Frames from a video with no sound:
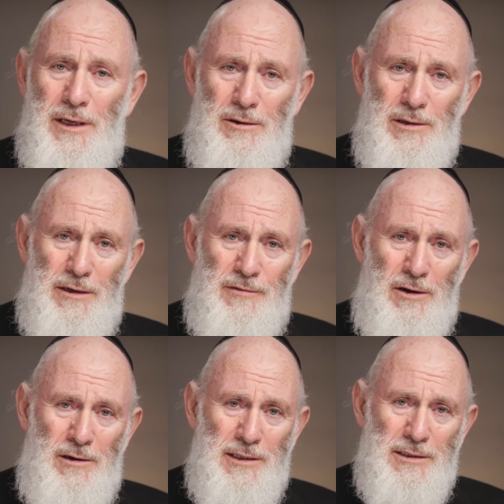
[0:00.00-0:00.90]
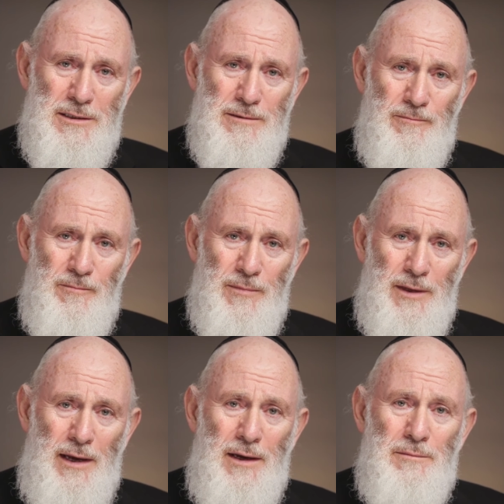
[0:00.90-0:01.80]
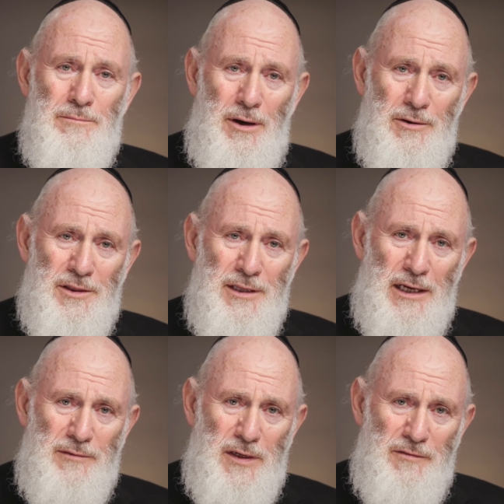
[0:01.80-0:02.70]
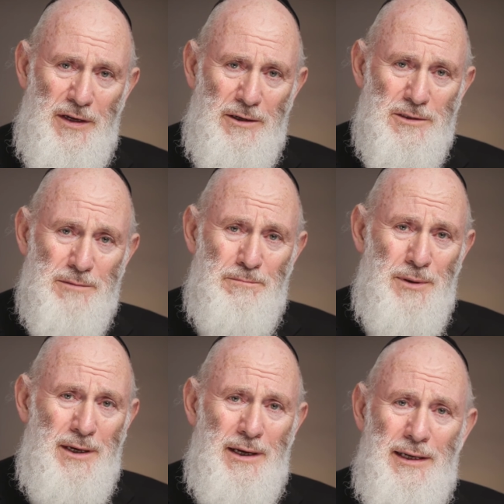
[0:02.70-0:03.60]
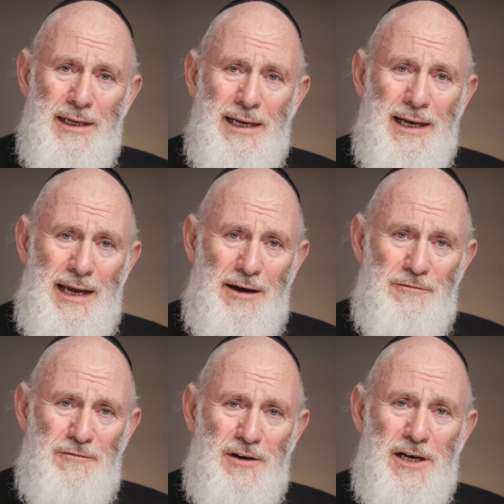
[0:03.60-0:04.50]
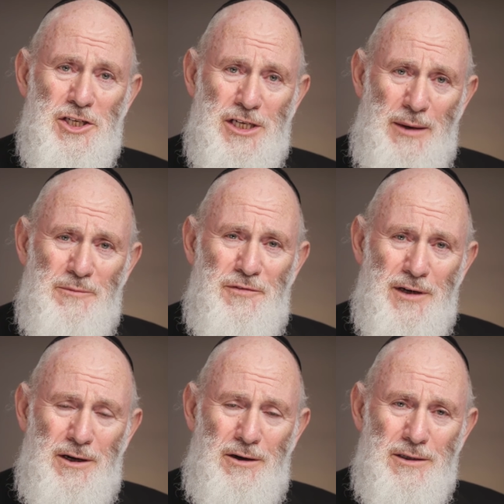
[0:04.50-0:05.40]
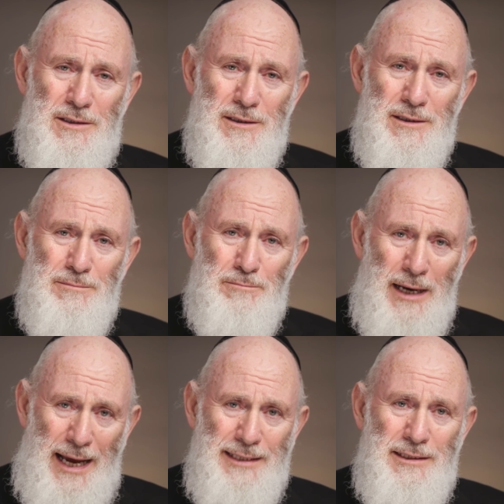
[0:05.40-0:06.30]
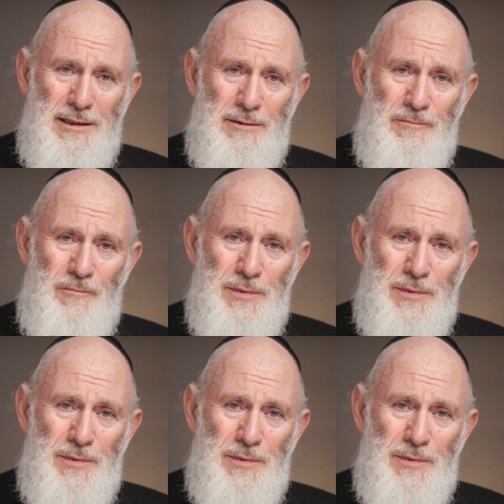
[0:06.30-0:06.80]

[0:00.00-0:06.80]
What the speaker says: the Holy of Holies. Both Nadav and Avihu's burning love for Hashem, for God, blinded them,